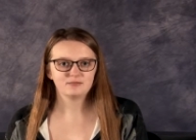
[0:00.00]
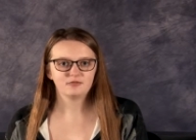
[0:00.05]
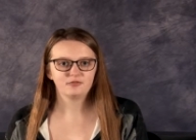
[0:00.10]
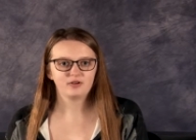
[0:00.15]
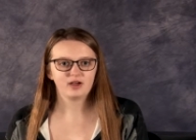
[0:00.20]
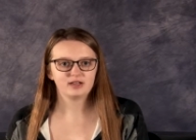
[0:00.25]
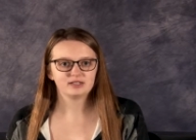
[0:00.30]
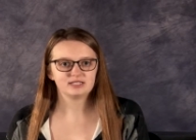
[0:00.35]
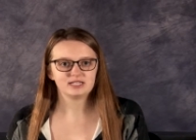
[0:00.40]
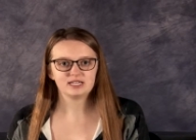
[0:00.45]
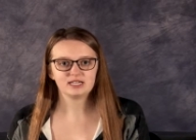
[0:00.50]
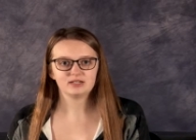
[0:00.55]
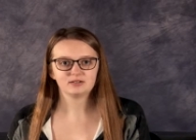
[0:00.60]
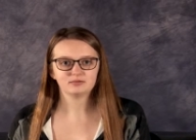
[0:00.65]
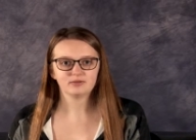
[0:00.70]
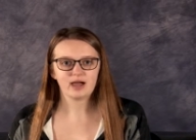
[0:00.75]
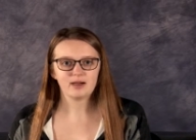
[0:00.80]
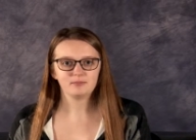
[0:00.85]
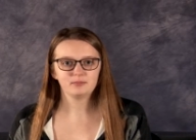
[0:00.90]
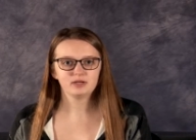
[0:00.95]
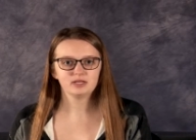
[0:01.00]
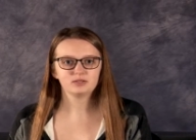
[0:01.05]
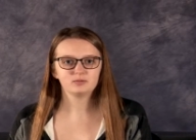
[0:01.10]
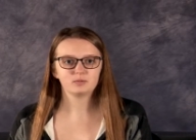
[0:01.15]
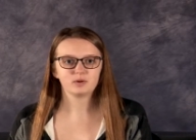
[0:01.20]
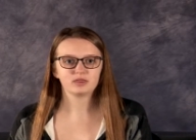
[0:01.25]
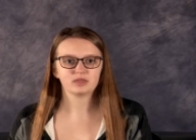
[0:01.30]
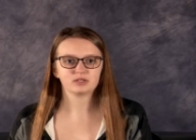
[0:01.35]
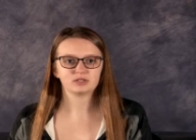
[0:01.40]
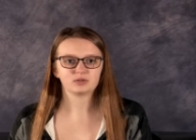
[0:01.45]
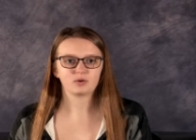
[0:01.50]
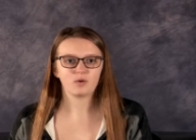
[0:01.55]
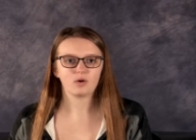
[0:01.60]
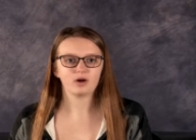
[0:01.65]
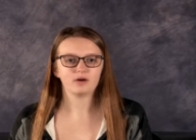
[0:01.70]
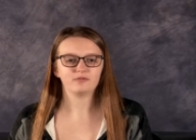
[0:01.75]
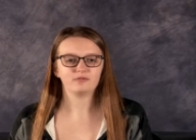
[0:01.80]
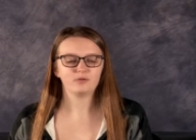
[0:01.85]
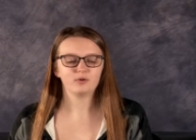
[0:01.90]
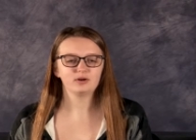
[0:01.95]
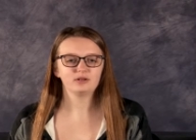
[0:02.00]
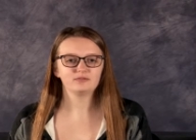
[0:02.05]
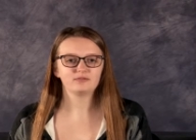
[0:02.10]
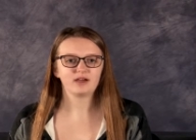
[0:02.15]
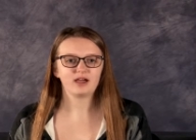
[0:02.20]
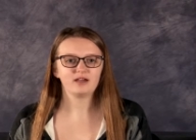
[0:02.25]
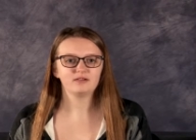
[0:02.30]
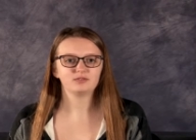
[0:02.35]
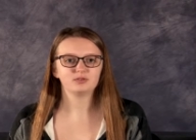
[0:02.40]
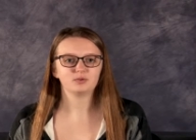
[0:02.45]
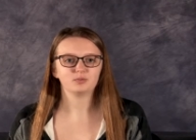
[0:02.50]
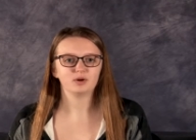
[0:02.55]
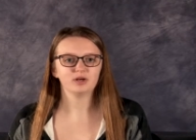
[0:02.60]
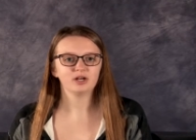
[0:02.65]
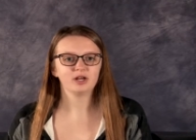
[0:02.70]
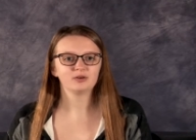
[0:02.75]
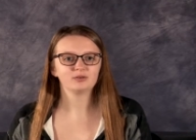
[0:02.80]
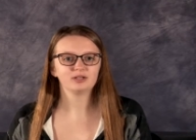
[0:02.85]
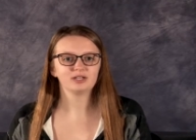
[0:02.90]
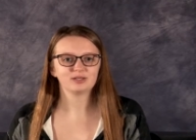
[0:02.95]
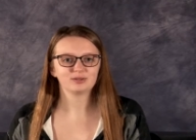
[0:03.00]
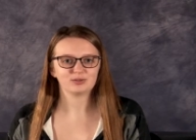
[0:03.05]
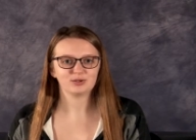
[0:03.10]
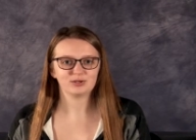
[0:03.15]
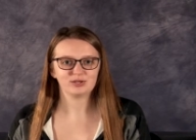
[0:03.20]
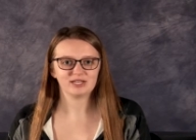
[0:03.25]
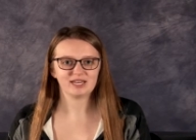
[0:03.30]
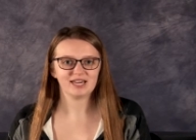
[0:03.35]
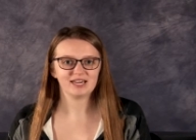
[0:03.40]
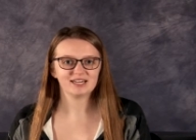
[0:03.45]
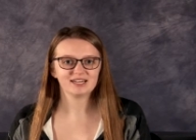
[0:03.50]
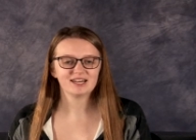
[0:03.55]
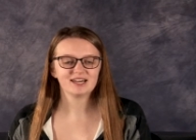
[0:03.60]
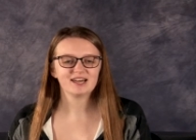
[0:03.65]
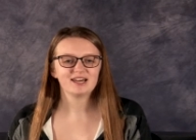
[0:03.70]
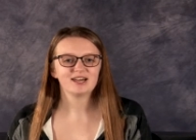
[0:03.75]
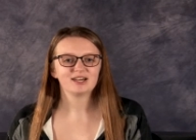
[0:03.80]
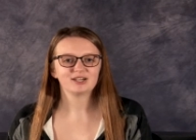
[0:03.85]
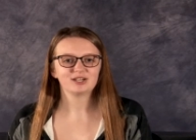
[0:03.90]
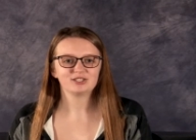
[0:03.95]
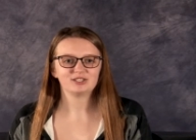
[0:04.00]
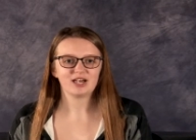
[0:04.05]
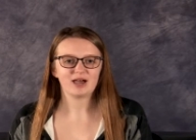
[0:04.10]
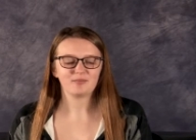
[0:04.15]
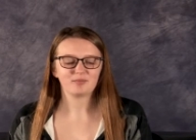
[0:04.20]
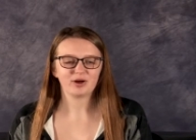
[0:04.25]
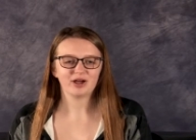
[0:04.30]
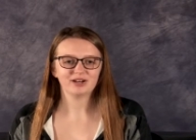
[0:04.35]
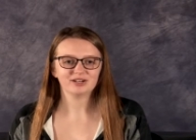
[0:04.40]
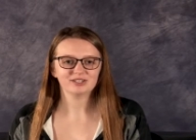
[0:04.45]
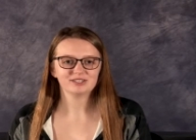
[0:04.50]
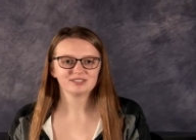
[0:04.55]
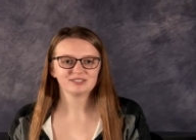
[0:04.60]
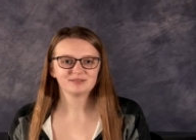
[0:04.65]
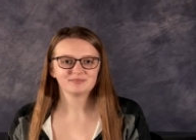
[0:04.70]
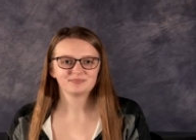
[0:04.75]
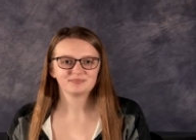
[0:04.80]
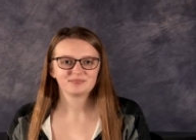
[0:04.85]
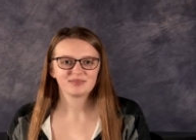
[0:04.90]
fell to Eaton Rapids with a score of 45-138. Good job, Marauders.